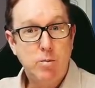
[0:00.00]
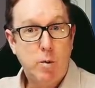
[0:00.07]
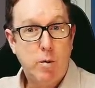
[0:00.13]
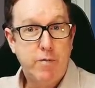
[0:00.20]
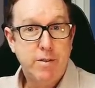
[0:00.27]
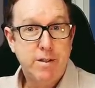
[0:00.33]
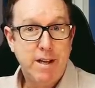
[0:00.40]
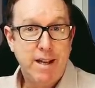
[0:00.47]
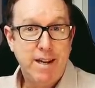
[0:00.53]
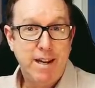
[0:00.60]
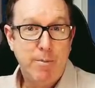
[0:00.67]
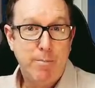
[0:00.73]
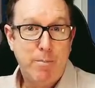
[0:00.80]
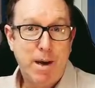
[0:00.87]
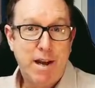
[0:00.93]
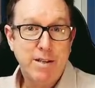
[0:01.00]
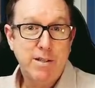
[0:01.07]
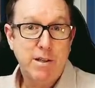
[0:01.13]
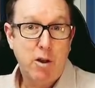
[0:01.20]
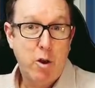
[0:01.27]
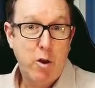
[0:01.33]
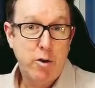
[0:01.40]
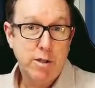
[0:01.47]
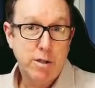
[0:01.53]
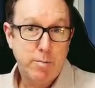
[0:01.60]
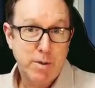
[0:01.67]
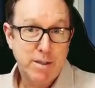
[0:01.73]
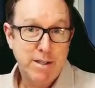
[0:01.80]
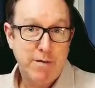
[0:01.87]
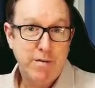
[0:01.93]
and we've seen in Barcelona
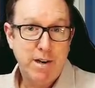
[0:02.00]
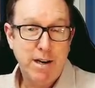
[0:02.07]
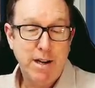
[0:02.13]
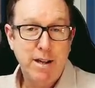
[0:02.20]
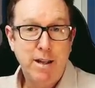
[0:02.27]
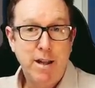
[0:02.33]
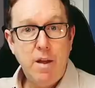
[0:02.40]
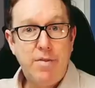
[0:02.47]
specifically